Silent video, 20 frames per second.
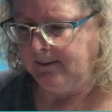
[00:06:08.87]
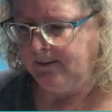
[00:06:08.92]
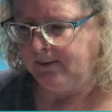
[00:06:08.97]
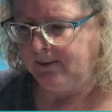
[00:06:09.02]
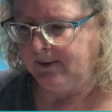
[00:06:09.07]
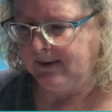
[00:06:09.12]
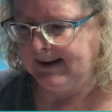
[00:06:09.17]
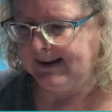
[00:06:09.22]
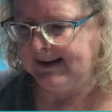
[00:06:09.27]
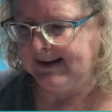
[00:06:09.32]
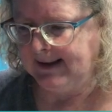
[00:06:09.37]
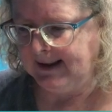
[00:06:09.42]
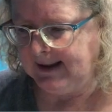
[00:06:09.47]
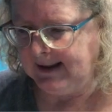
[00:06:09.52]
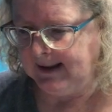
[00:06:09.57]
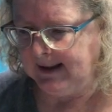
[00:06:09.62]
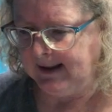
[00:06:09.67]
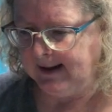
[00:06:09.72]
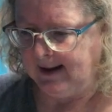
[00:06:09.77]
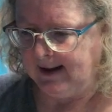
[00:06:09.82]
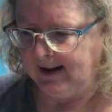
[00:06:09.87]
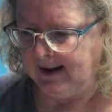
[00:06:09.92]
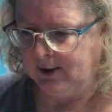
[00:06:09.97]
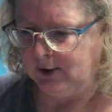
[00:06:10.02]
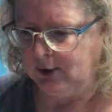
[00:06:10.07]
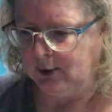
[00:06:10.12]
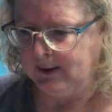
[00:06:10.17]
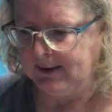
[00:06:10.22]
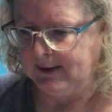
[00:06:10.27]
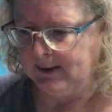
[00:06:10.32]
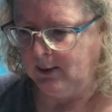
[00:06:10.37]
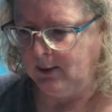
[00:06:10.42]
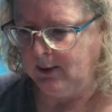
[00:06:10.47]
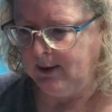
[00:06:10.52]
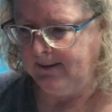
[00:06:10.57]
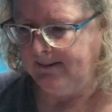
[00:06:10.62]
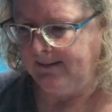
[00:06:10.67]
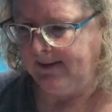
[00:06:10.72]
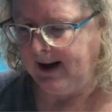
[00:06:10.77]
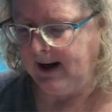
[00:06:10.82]
preceding article was all
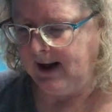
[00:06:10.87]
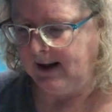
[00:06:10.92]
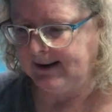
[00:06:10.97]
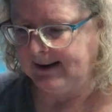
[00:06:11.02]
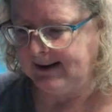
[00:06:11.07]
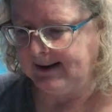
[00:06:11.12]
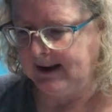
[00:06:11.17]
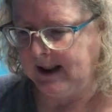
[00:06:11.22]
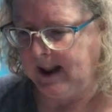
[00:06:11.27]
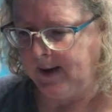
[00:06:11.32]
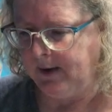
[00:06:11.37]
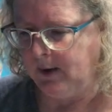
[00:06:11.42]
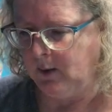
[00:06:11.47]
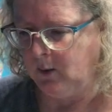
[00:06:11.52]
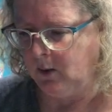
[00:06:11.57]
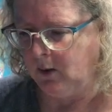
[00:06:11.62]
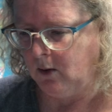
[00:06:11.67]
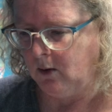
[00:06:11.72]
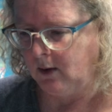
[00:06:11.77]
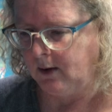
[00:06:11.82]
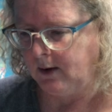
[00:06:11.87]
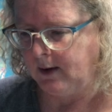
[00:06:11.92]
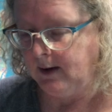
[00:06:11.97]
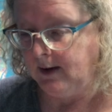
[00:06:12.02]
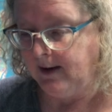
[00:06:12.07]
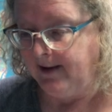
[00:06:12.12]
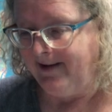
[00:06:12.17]
about a snowy walk,